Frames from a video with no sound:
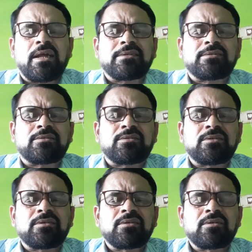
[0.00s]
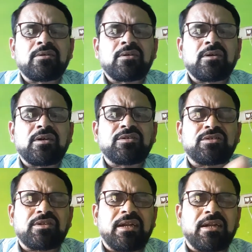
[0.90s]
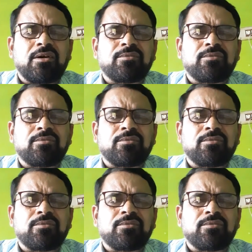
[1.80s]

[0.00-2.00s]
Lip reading: that instead